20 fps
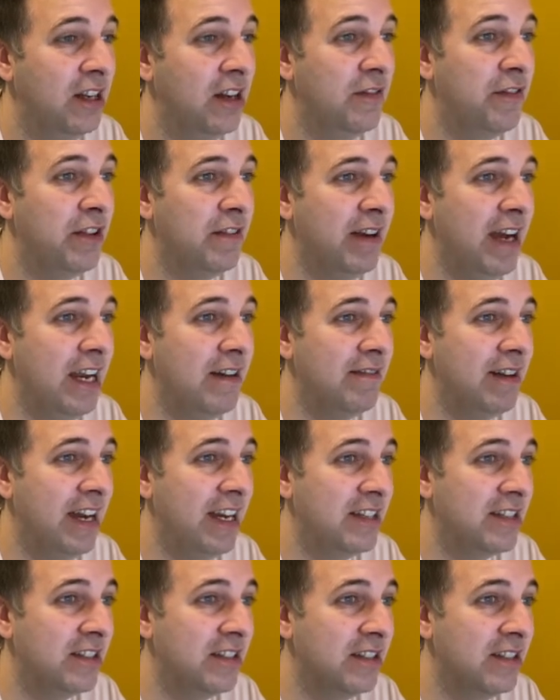For the right
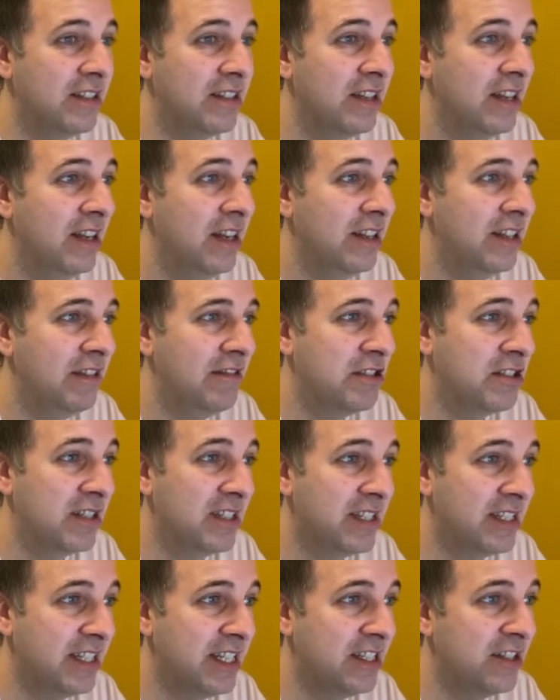writers, there is
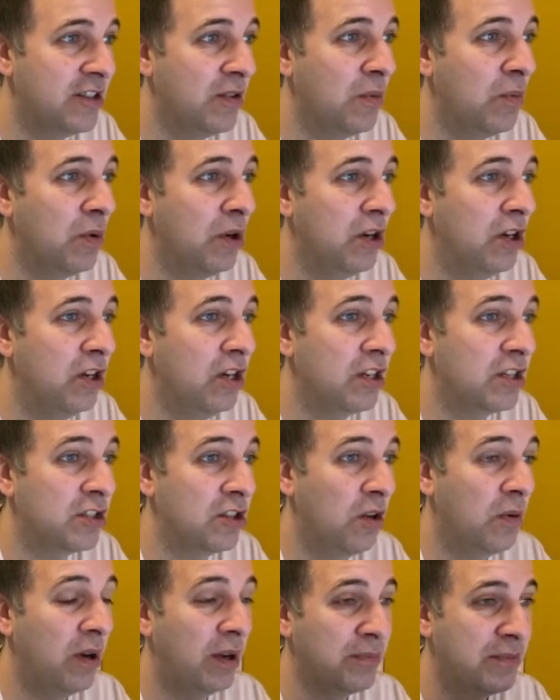consistent work.
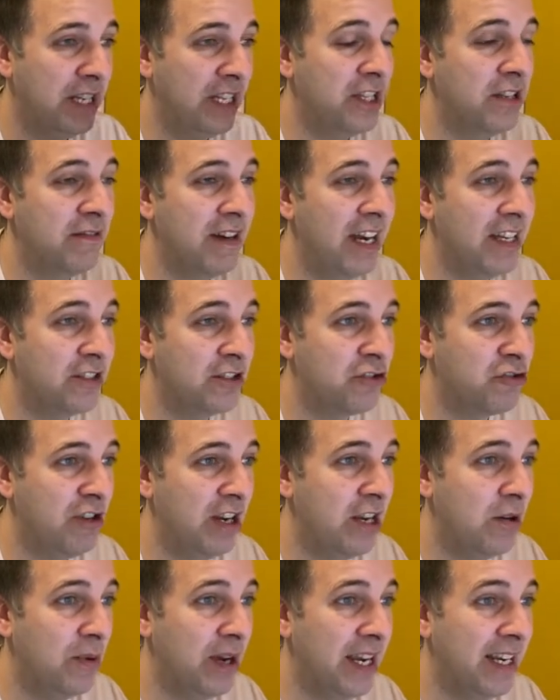So I'm telling the writer
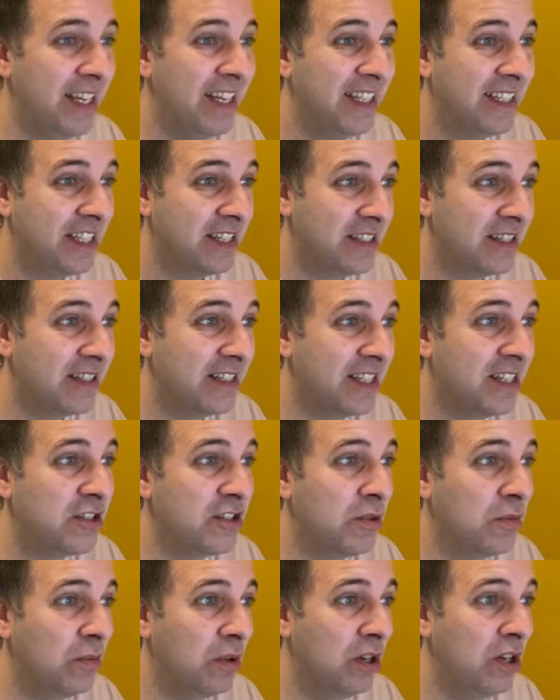straight away, there's
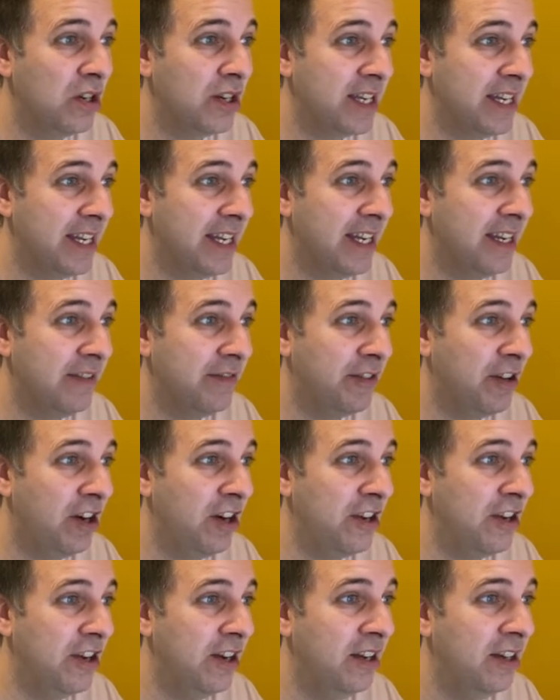consistent work here
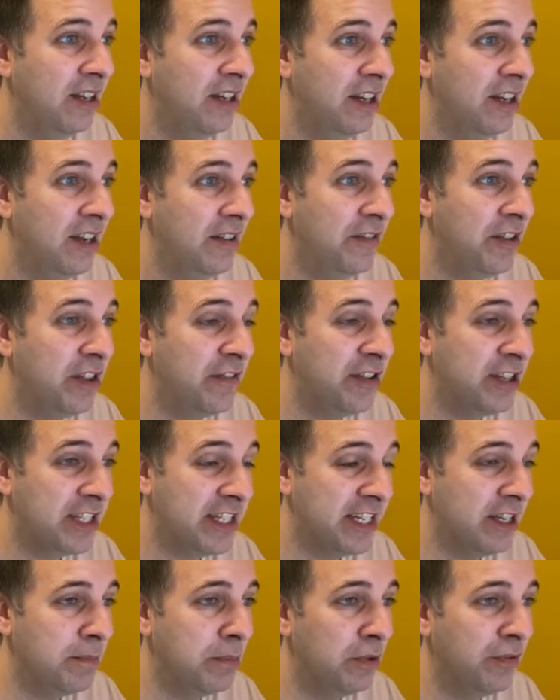for you for the
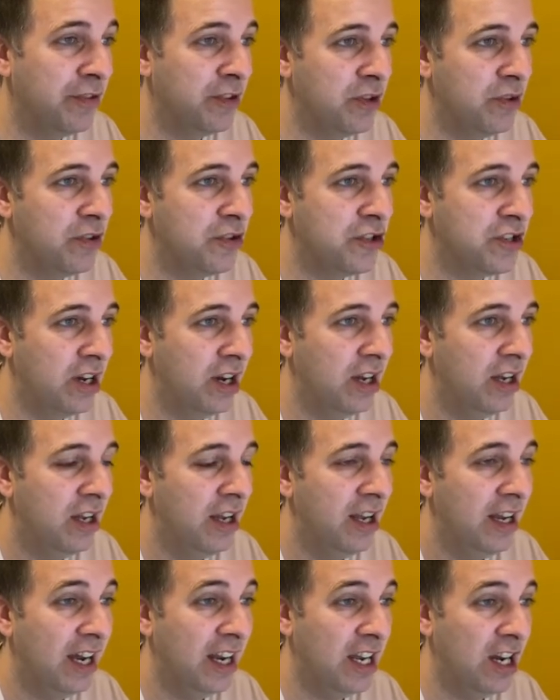foreseeable future.
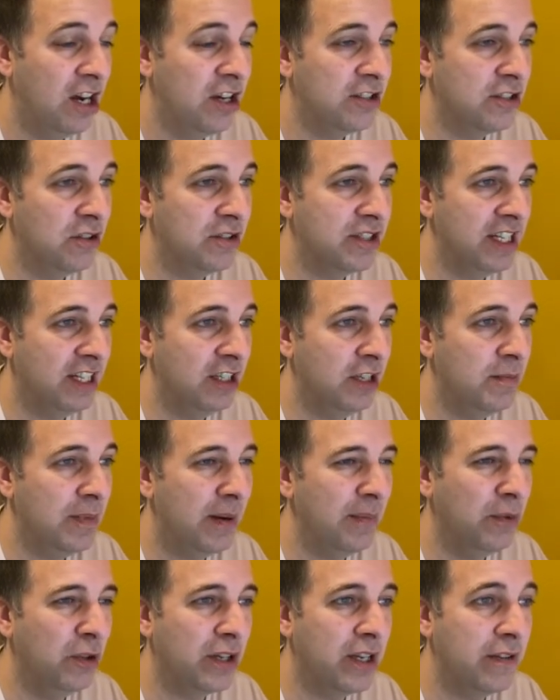And I also tell them
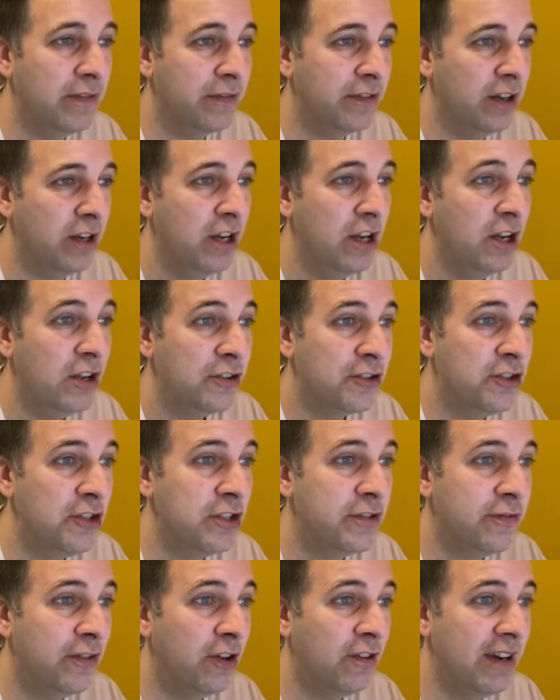I'm looking for 2
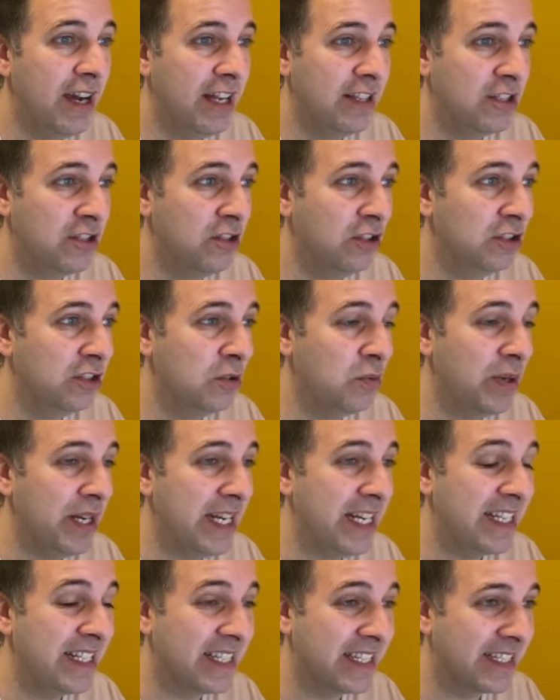to 4 articles a
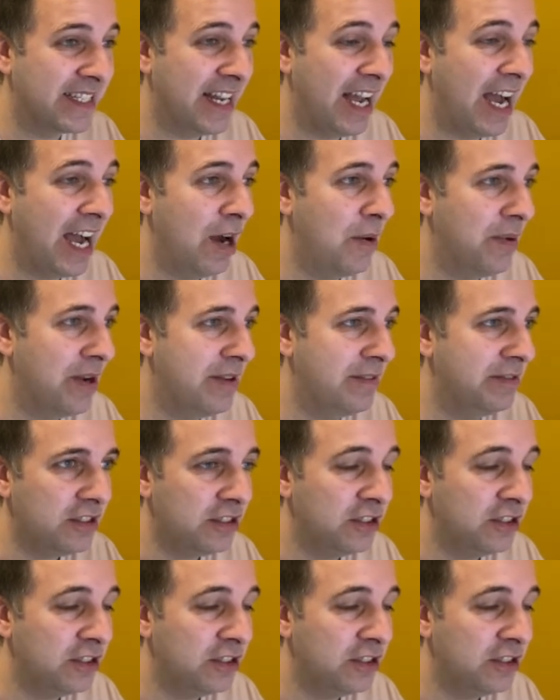week to start with.